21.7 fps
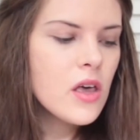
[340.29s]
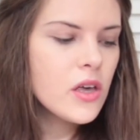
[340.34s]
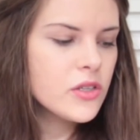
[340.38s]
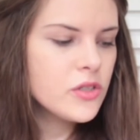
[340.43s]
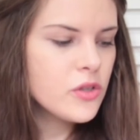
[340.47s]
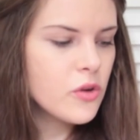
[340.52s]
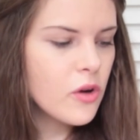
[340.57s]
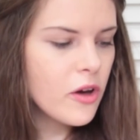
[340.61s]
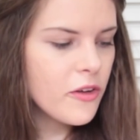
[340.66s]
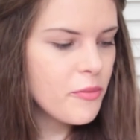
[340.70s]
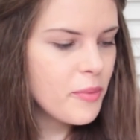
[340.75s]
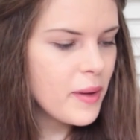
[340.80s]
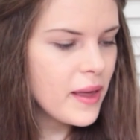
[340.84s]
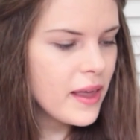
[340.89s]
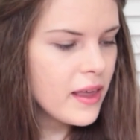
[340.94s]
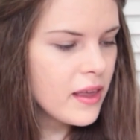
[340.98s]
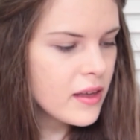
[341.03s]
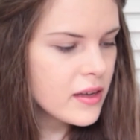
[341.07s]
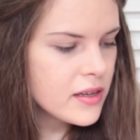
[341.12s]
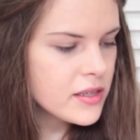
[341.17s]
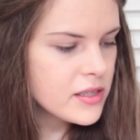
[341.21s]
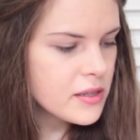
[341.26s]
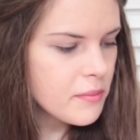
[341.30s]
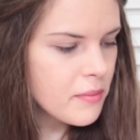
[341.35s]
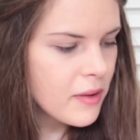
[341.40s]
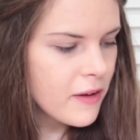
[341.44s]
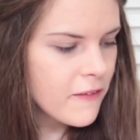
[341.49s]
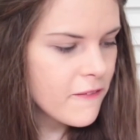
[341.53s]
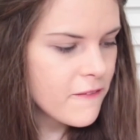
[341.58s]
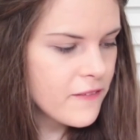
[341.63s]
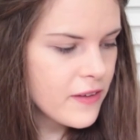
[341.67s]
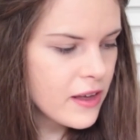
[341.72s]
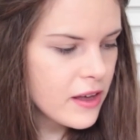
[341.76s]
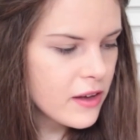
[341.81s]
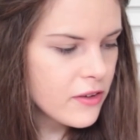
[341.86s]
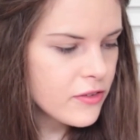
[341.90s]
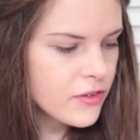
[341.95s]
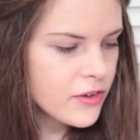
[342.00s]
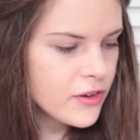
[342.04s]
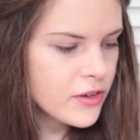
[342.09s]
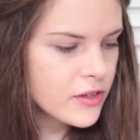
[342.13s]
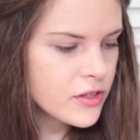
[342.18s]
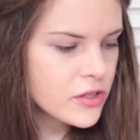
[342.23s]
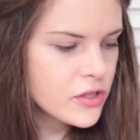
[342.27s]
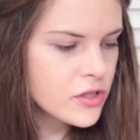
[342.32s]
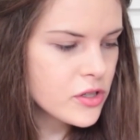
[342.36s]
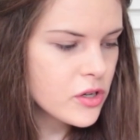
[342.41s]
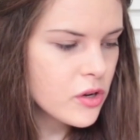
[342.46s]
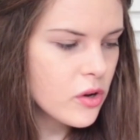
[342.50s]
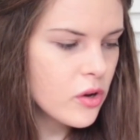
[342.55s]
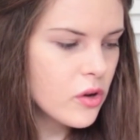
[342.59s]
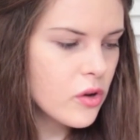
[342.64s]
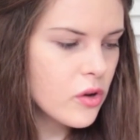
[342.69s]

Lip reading: So I picked my favourite